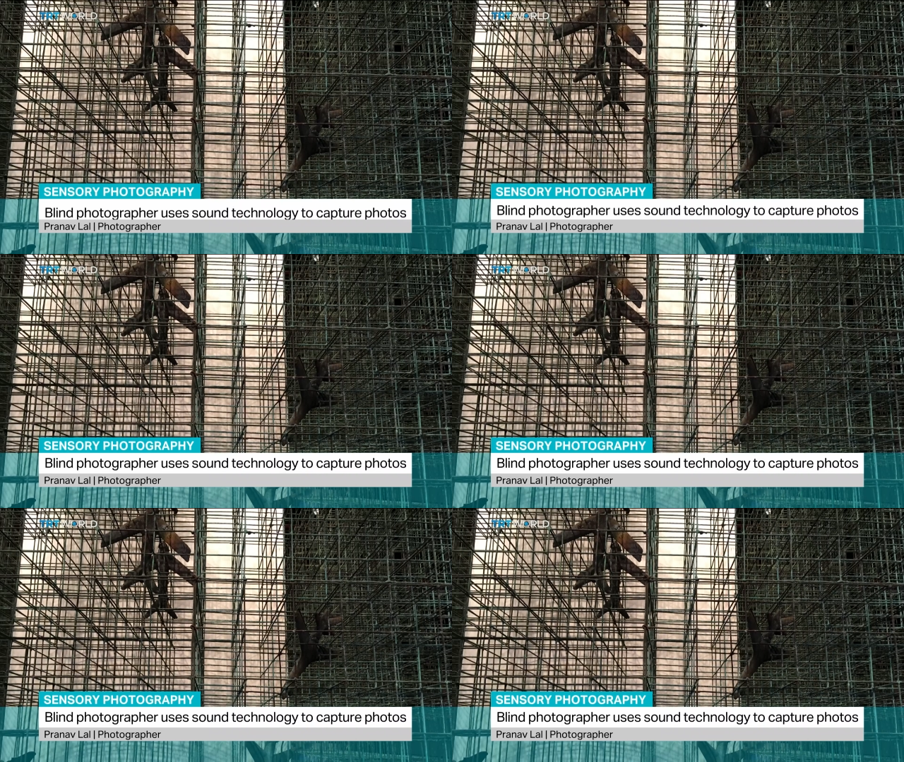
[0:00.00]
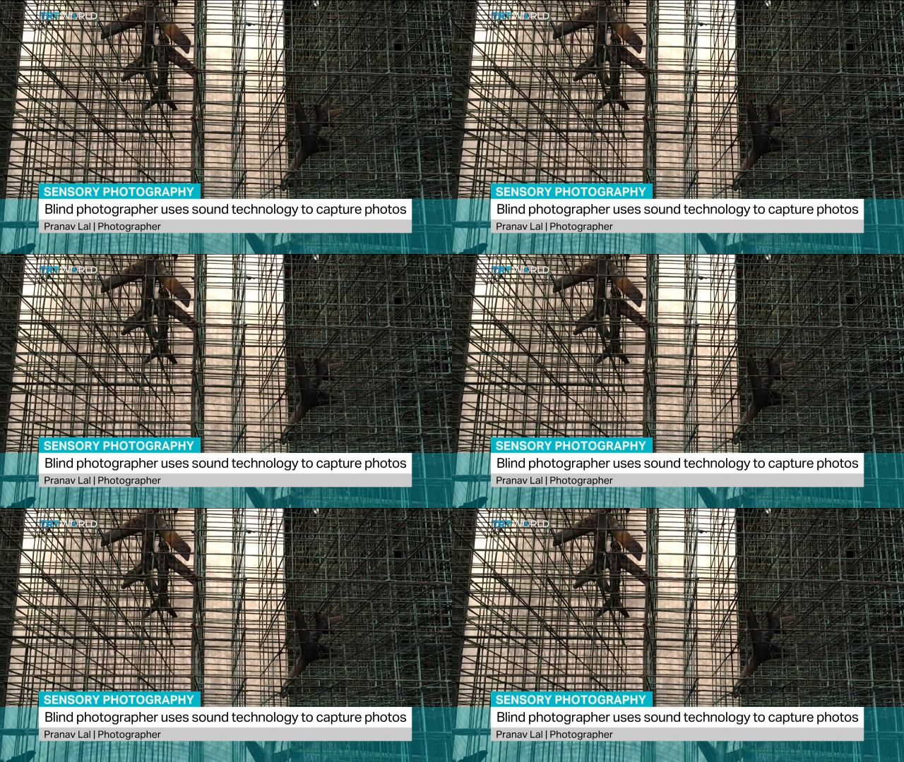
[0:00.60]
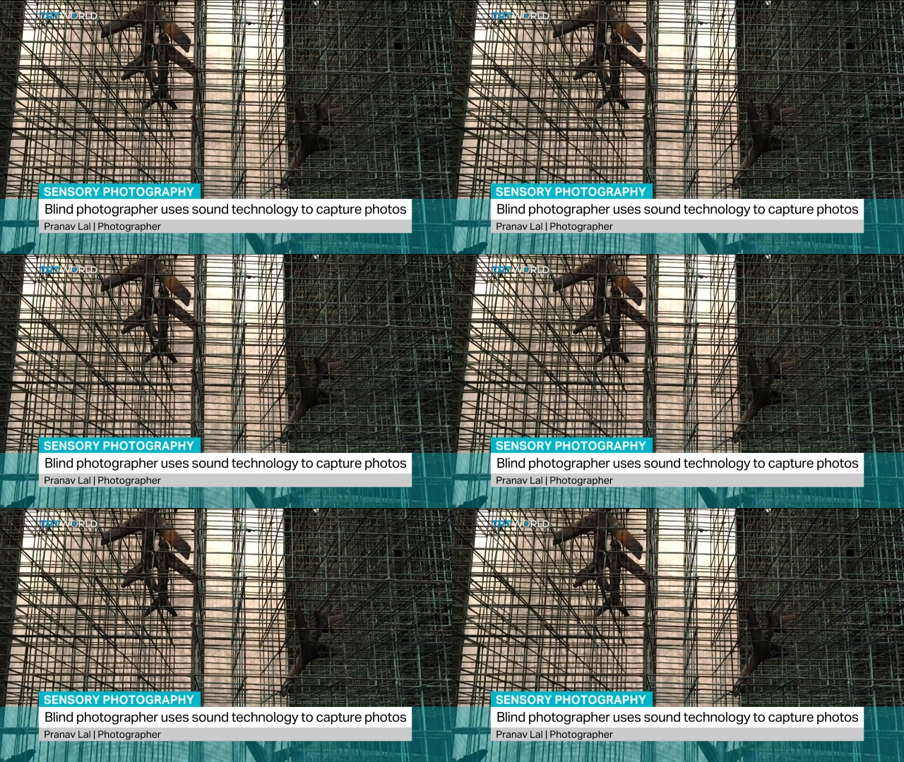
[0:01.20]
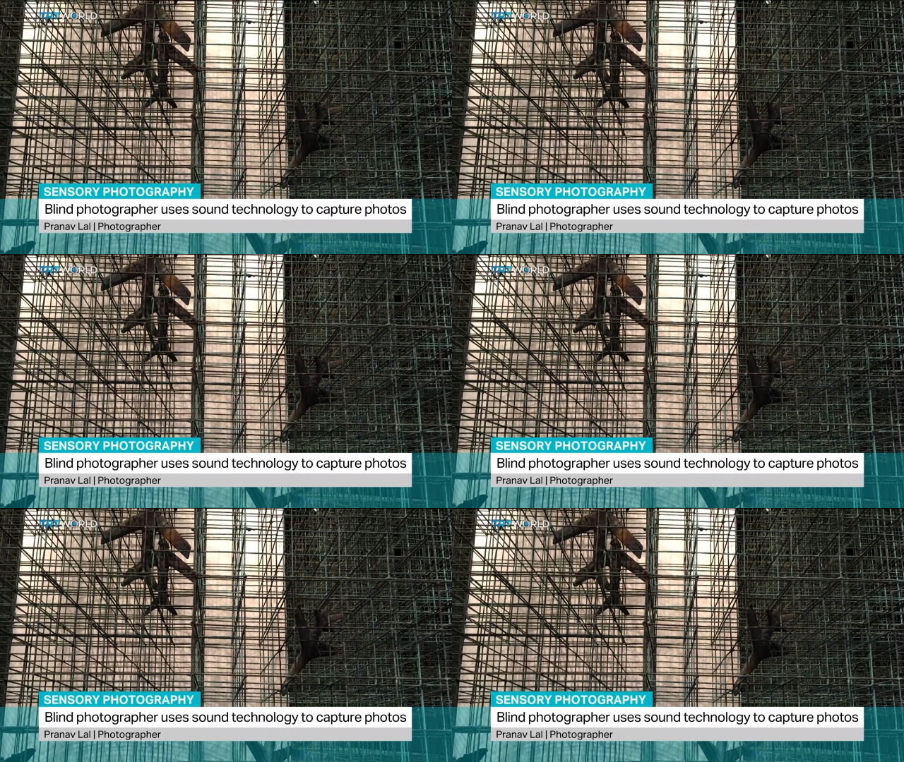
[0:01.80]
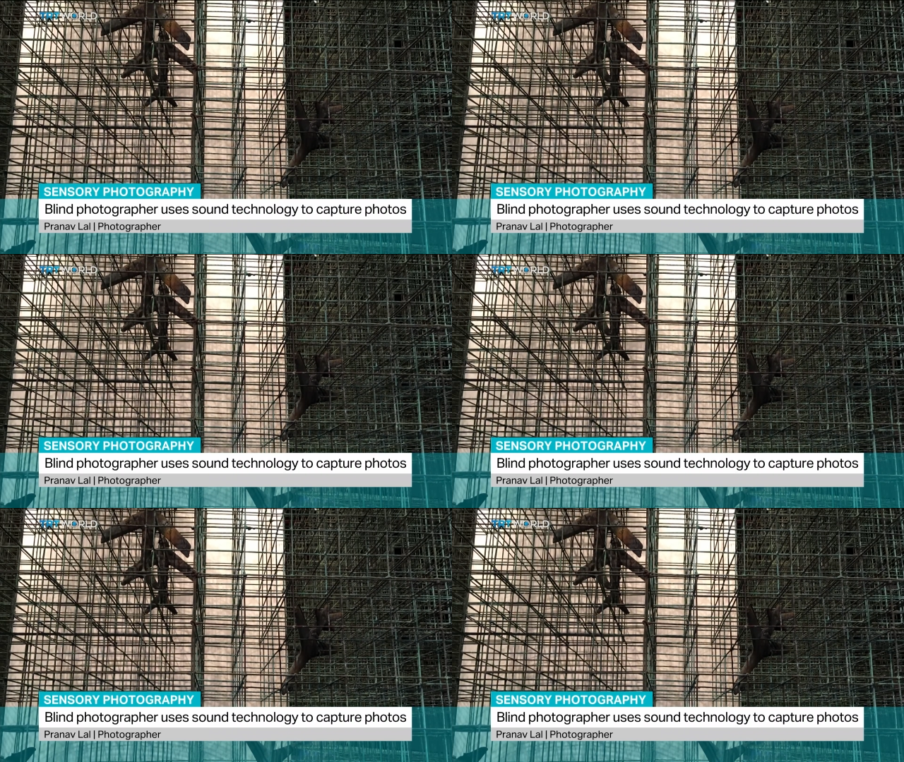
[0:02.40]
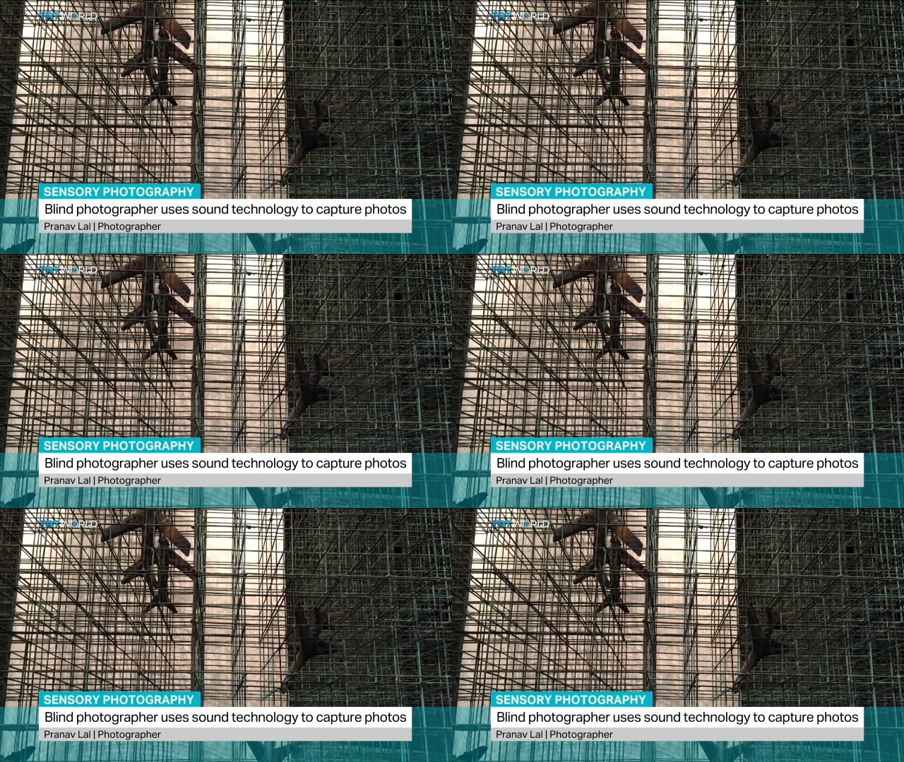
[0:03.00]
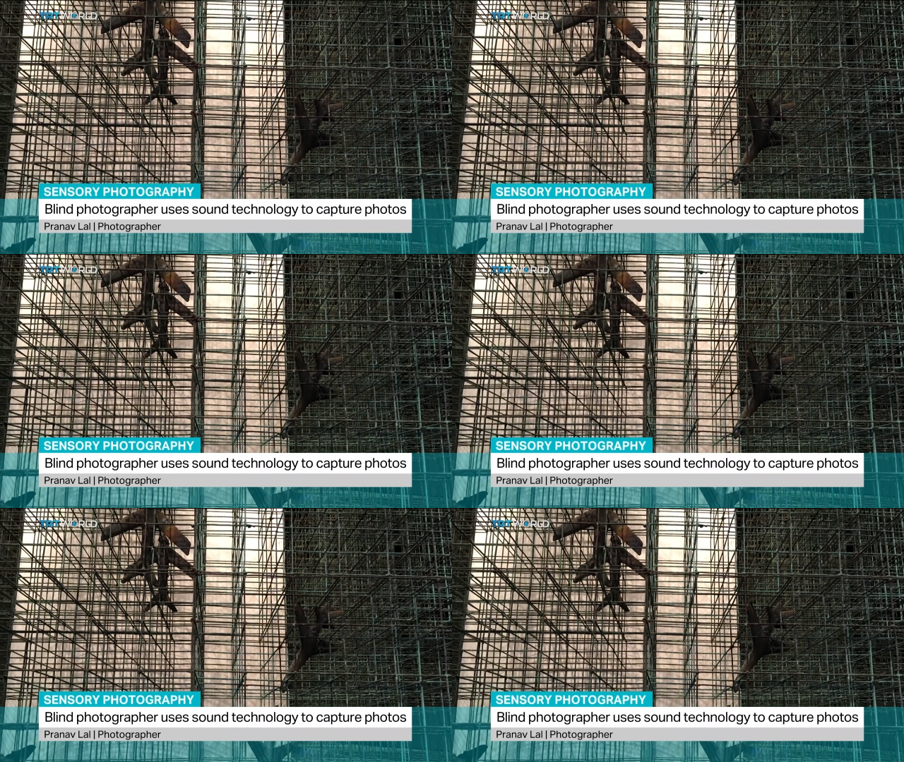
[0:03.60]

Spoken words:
[unreadable: no face in view]